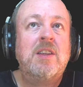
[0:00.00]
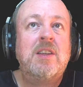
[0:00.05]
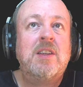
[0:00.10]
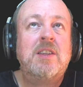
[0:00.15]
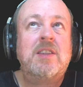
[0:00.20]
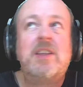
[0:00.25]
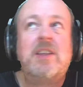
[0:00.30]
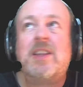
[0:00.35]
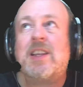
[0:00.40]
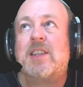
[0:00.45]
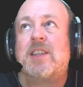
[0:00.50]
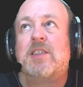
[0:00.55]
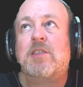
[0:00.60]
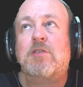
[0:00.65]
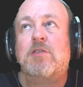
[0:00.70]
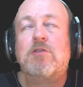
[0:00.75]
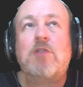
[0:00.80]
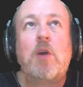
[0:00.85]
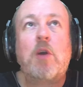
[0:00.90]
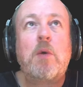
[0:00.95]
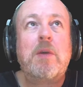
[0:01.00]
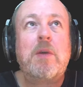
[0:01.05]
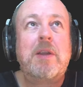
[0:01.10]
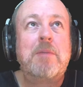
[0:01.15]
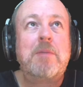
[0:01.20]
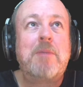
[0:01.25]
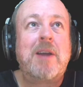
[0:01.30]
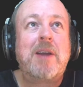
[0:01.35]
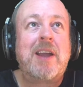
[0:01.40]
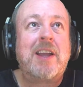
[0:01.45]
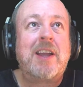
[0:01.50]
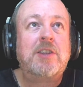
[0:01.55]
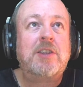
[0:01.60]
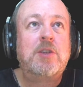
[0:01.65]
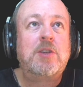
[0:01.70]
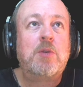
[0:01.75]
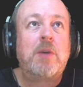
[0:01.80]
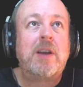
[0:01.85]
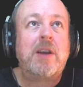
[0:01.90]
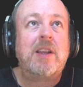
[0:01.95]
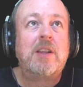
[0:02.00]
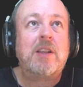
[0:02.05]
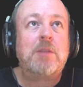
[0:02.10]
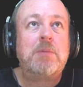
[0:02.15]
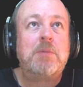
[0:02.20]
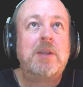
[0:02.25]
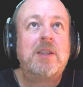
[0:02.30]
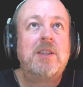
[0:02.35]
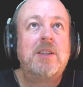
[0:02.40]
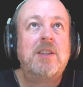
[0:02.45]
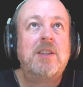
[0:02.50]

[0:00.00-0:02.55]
See, that's growing my edge quite a little bit.